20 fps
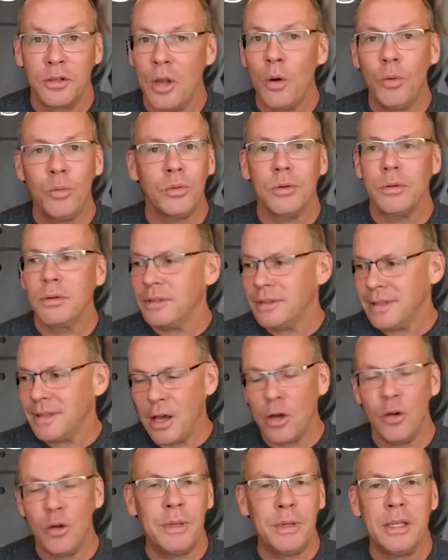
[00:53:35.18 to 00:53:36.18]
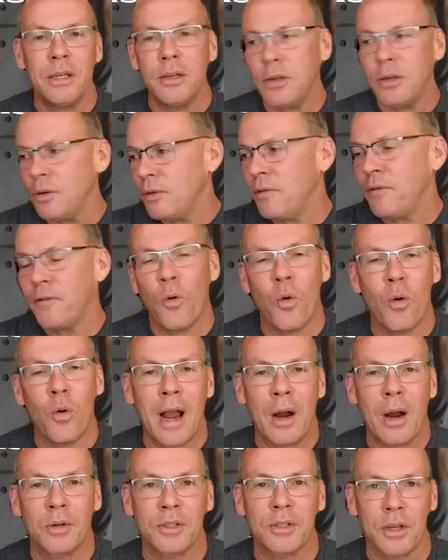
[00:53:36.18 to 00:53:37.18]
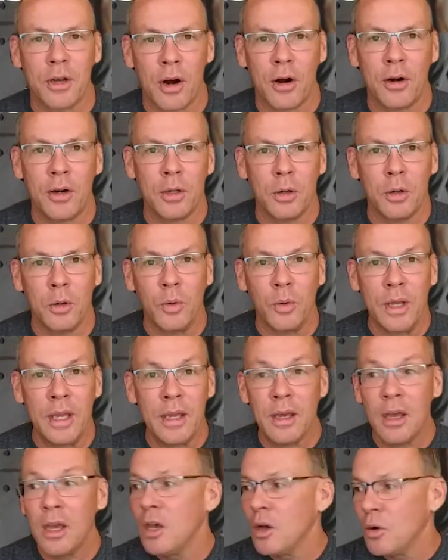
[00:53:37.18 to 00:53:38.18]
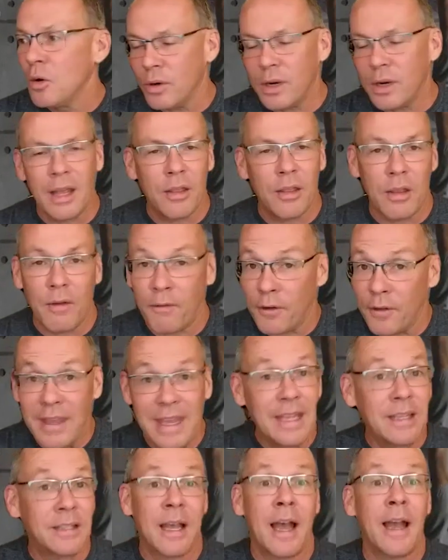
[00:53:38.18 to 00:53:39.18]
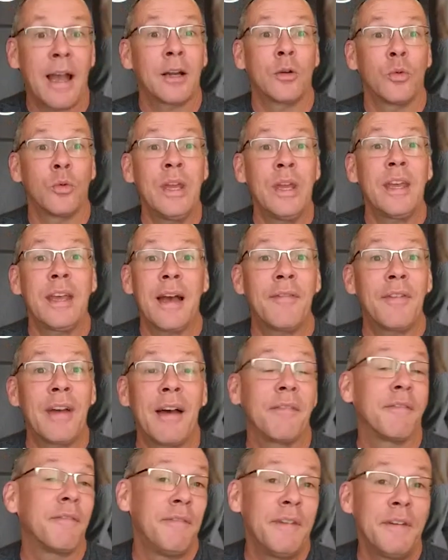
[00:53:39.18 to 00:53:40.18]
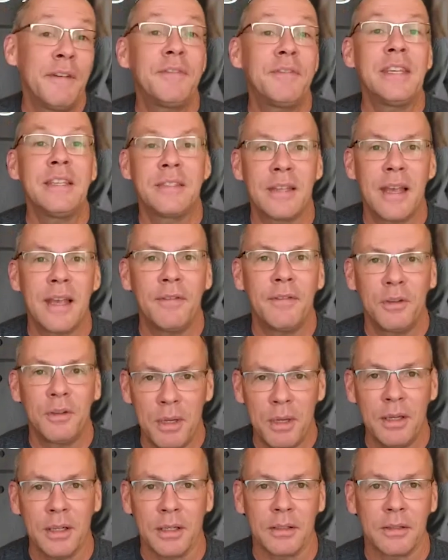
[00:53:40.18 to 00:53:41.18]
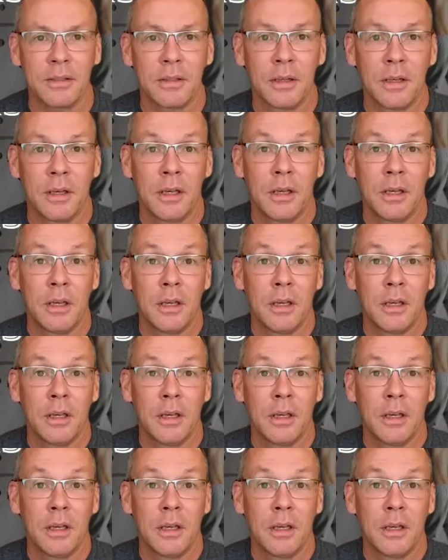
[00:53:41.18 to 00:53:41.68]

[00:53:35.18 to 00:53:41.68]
Don't tell me to do 4 hours of cardio a week when for the entire week, I've got 57 minutes.